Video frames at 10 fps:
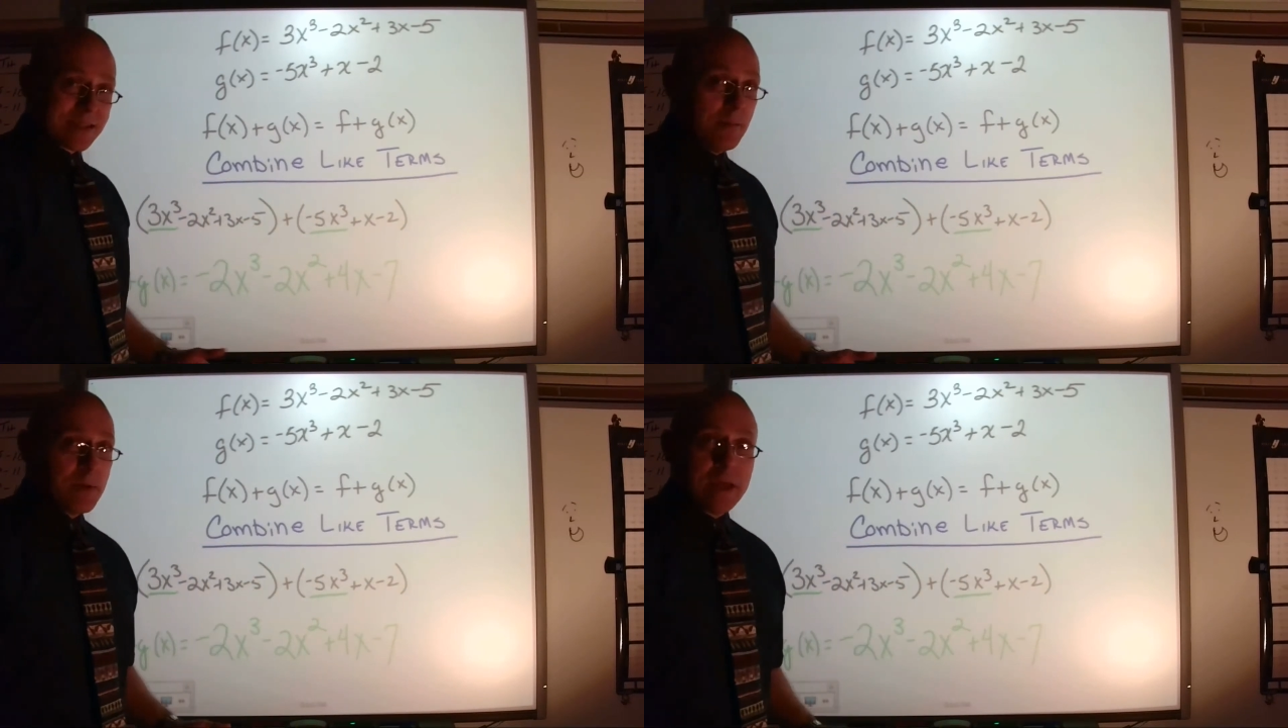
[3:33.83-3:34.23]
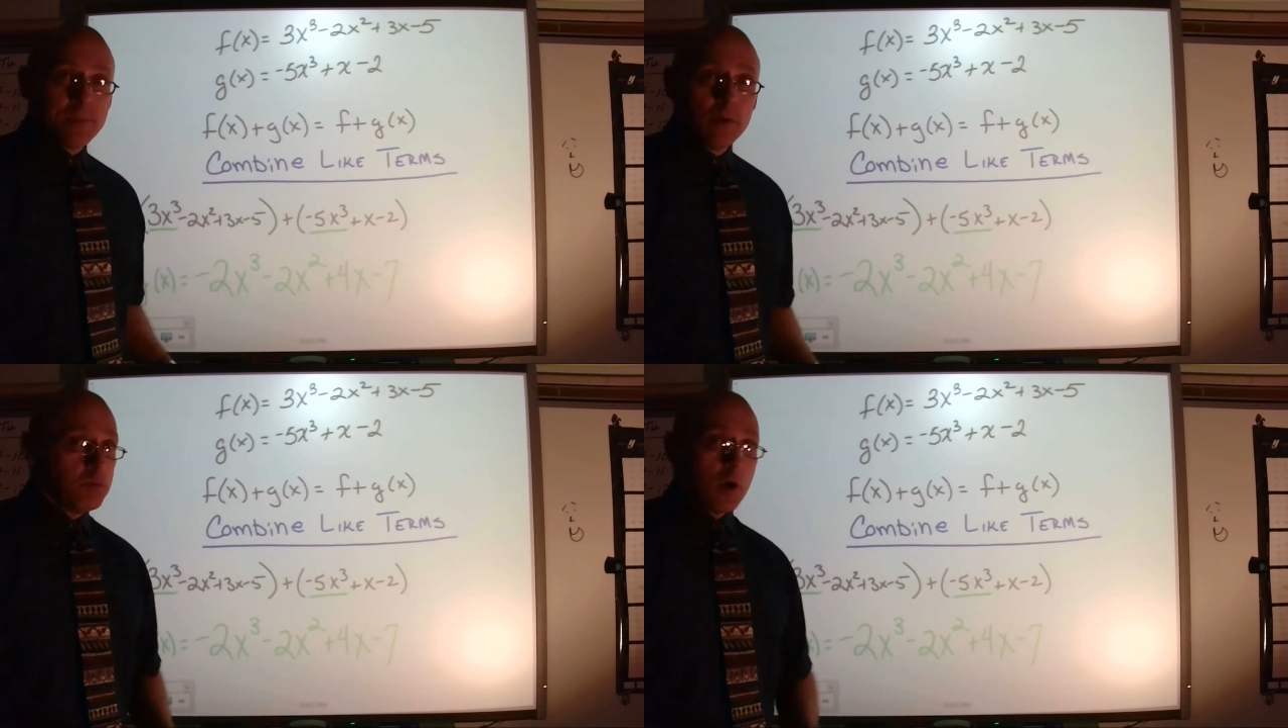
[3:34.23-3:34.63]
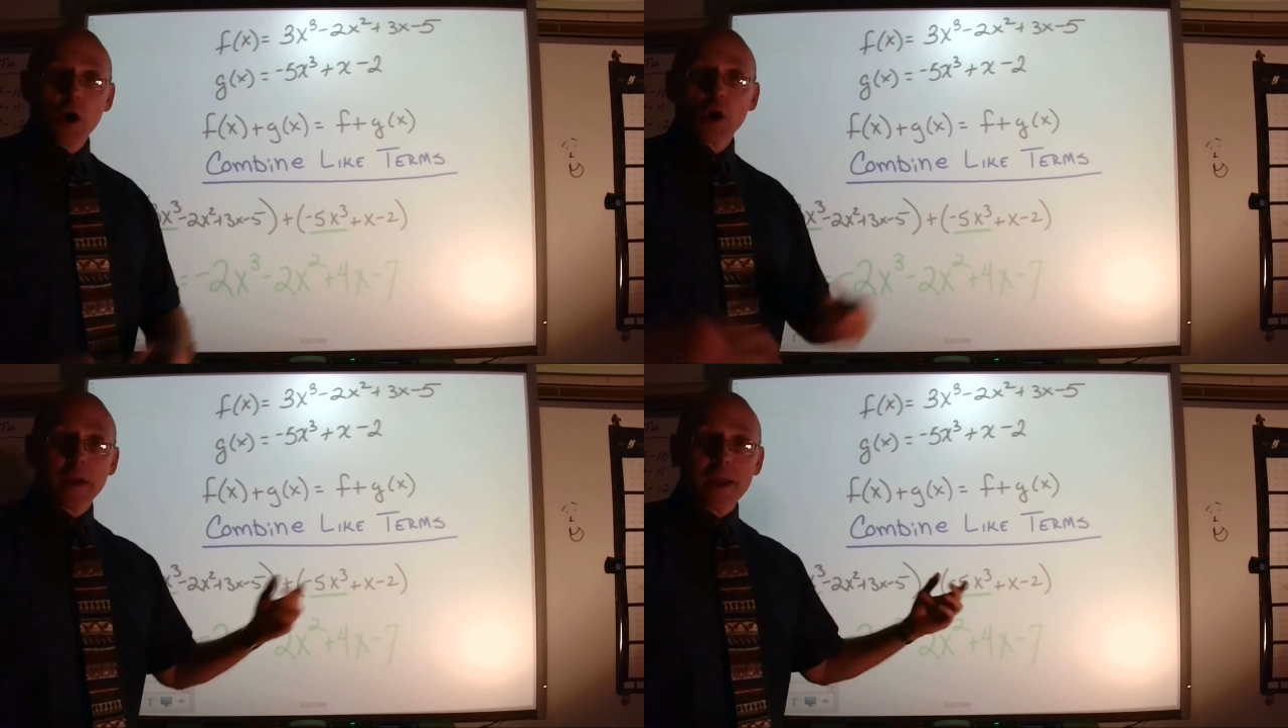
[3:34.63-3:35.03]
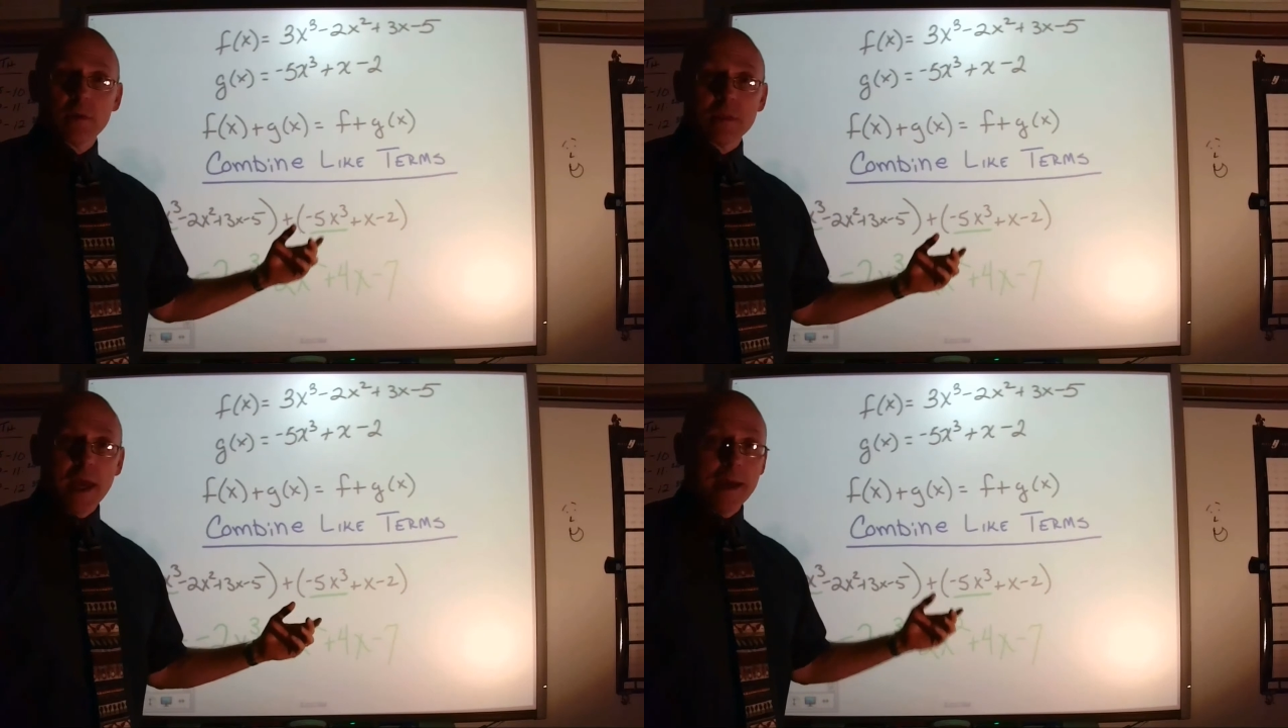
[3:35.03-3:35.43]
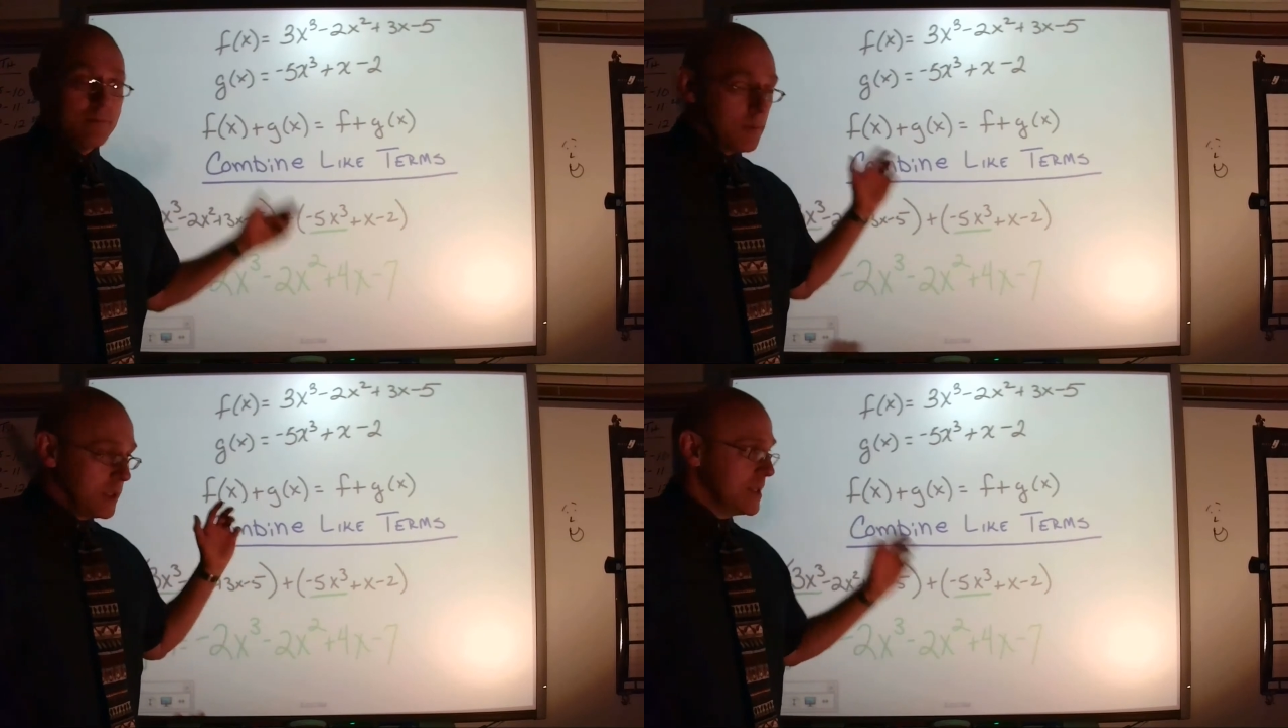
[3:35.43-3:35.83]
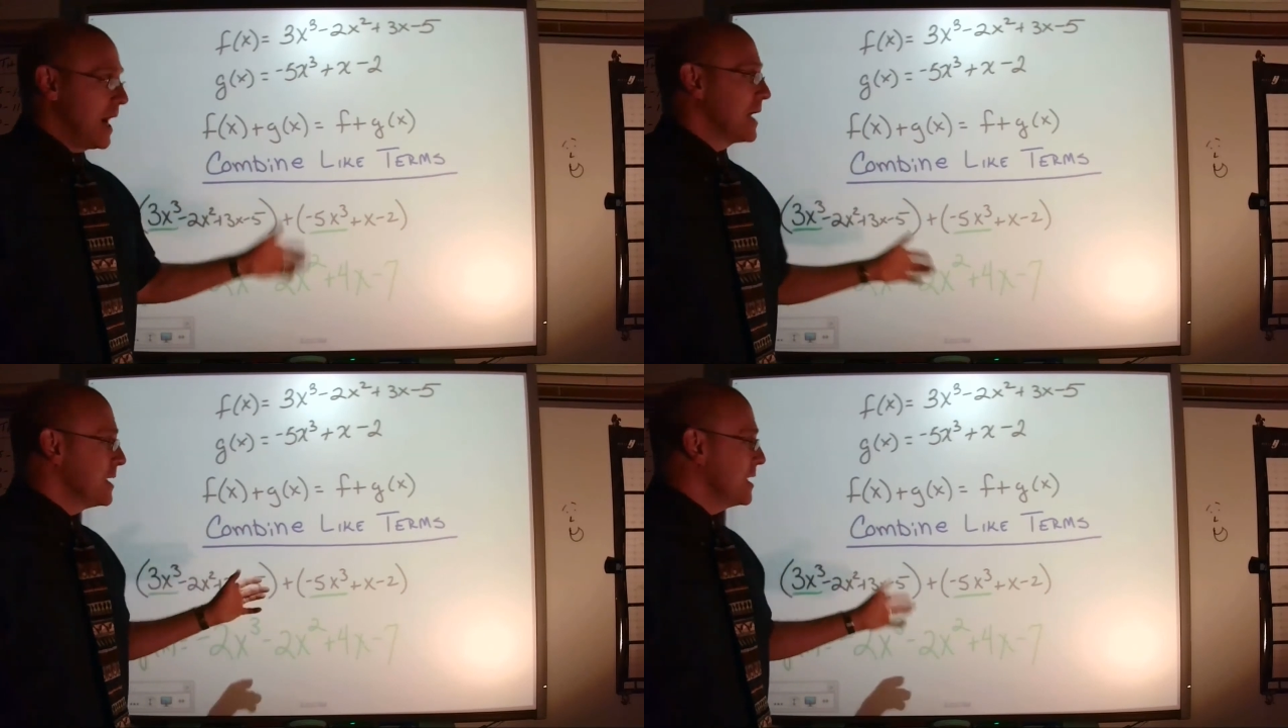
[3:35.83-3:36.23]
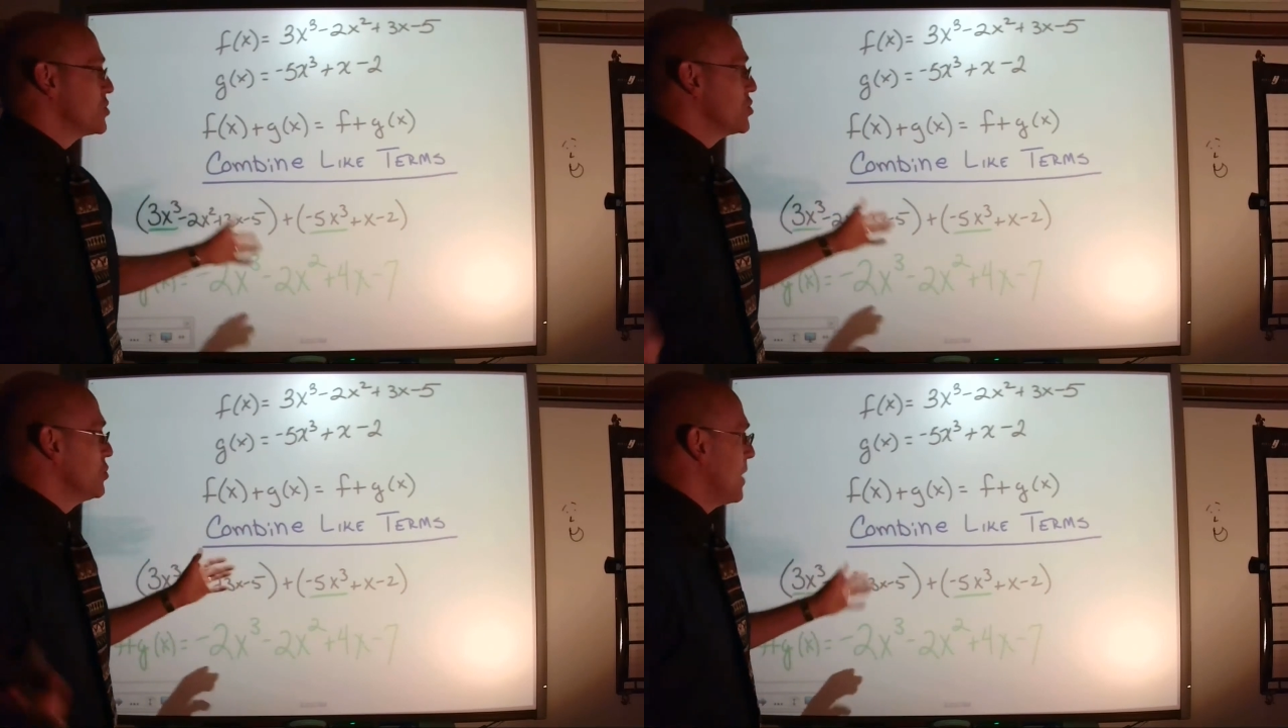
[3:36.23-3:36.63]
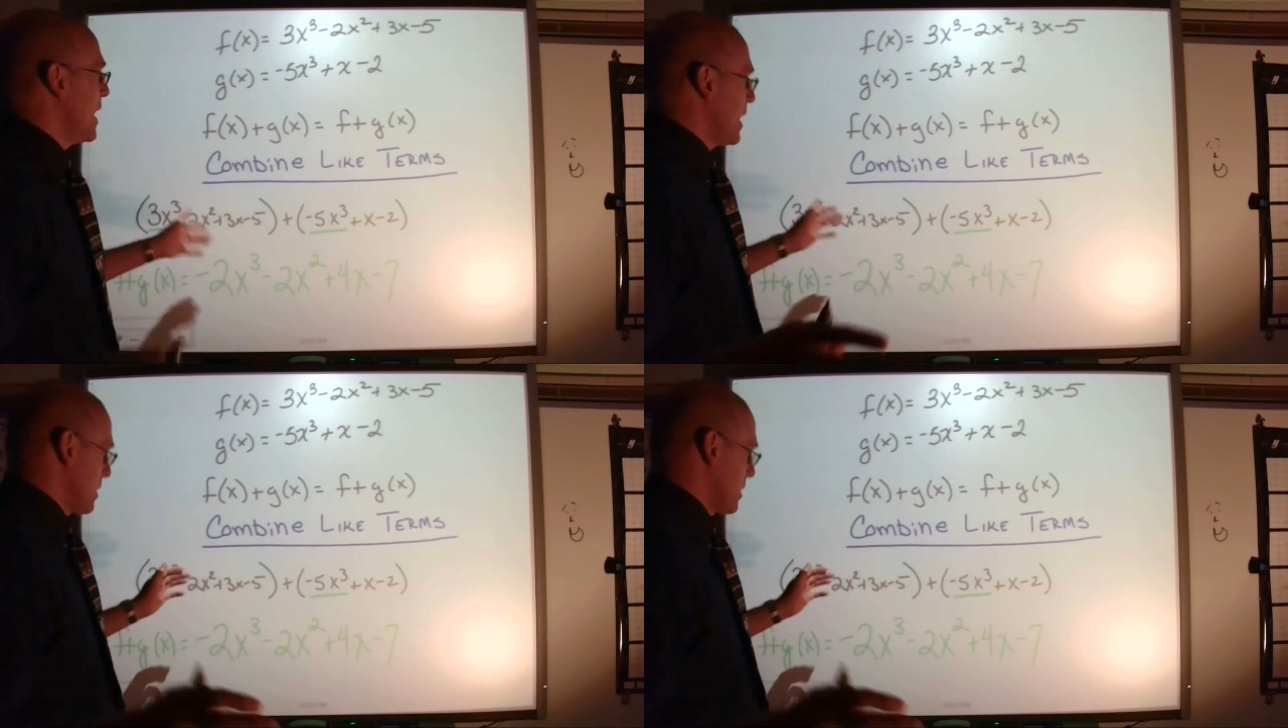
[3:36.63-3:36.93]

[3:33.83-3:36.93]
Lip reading: then just combining like terms. Some people are